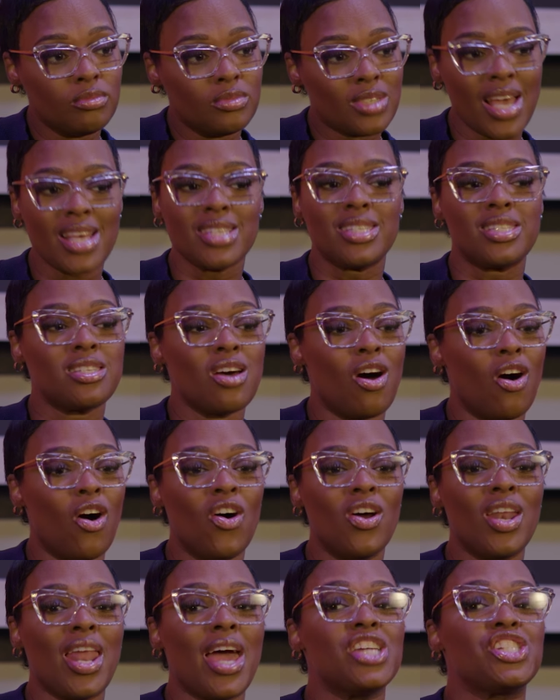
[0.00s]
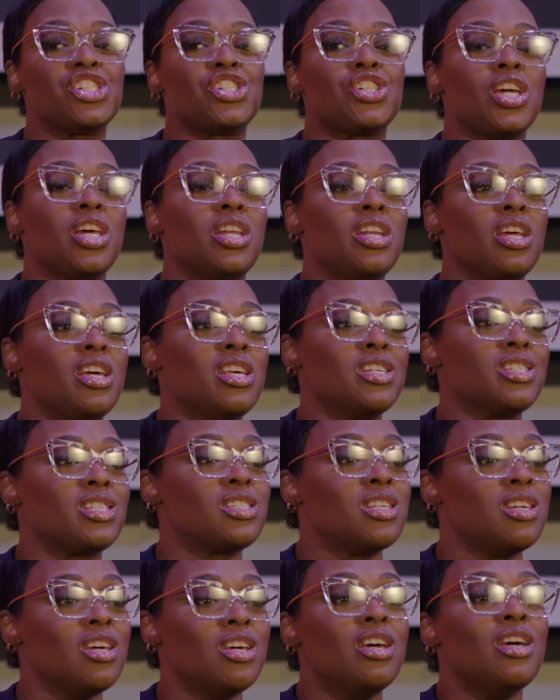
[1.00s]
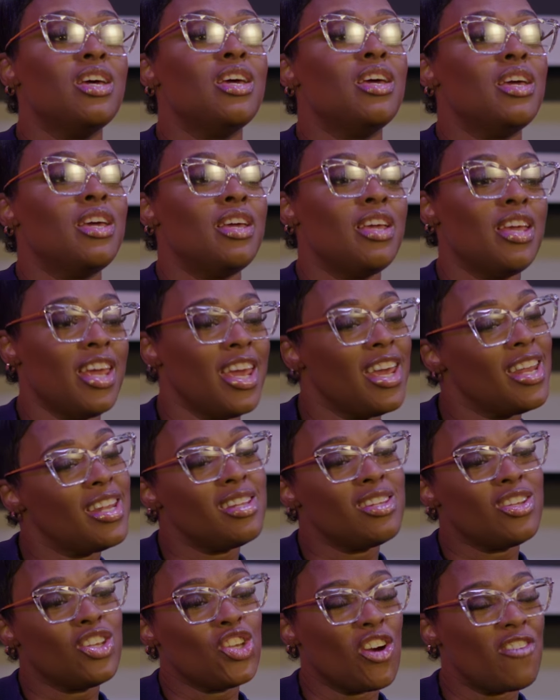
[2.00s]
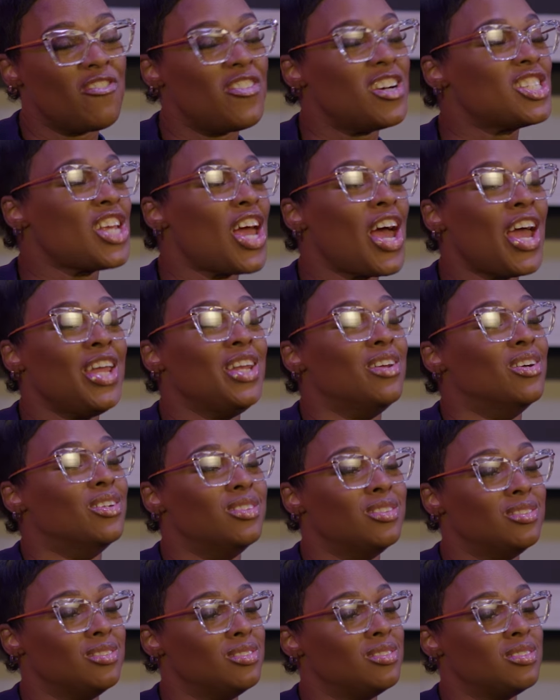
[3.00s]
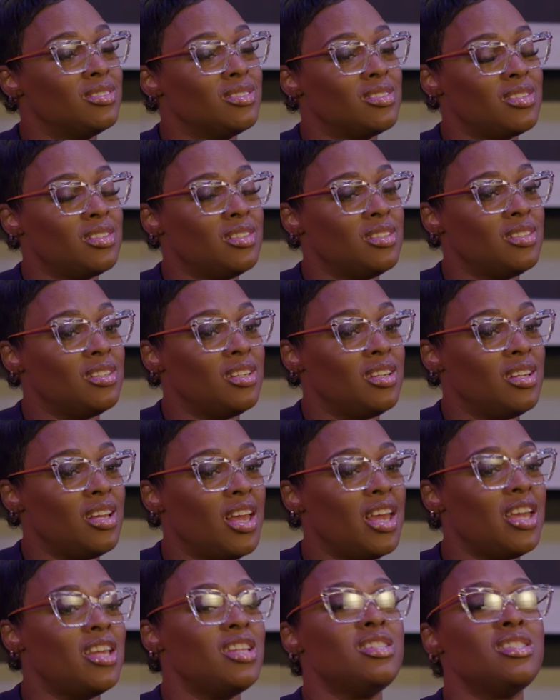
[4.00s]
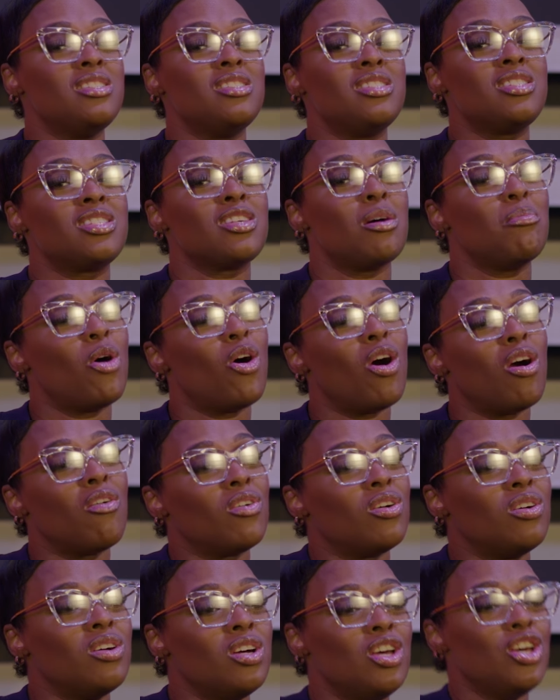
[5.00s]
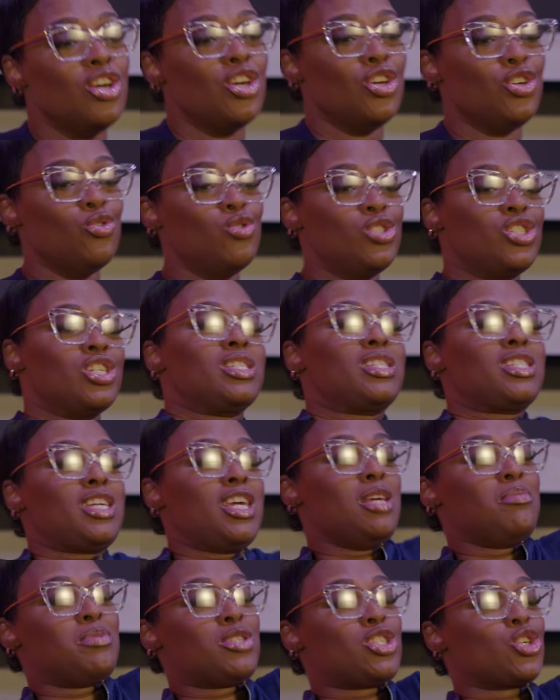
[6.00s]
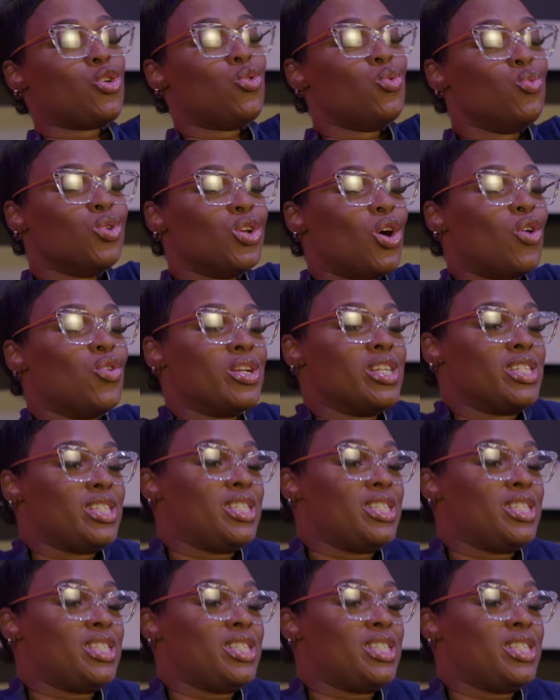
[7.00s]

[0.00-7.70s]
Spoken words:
That's all that shit is in your vagina. And tomorrow, you just keep spitting on the